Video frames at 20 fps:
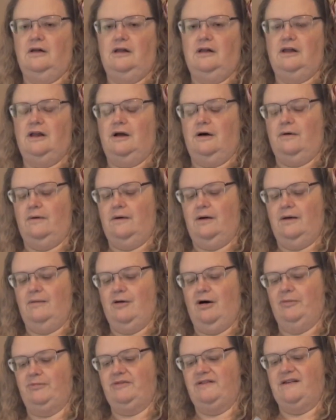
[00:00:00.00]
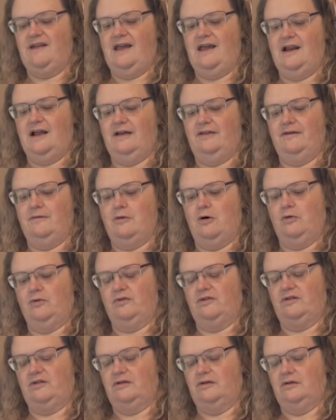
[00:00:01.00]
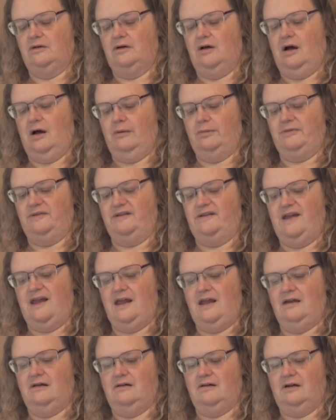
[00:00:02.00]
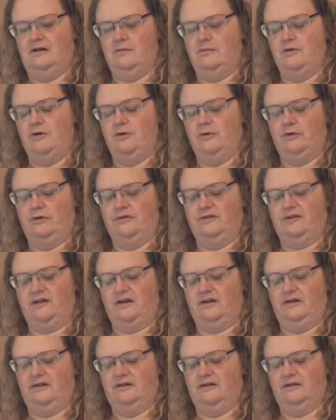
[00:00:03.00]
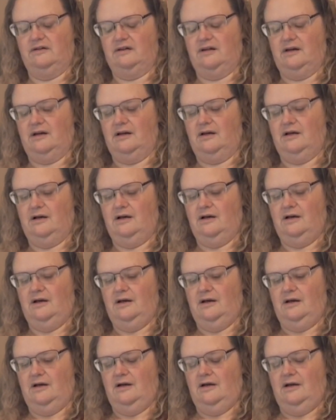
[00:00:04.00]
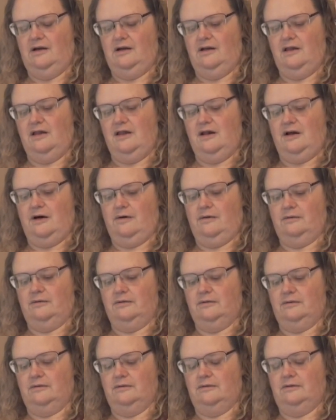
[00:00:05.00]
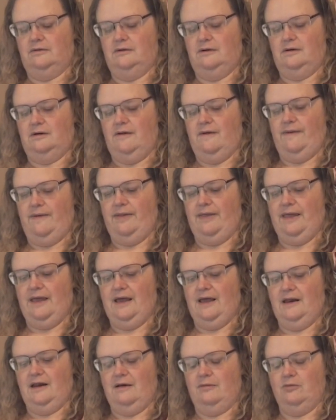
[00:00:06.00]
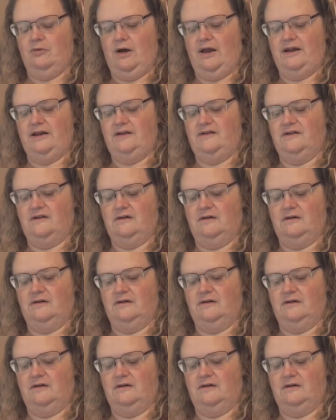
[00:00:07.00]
You know, I'm up to date on the most up-to-date computer skills, you know, and I'm ready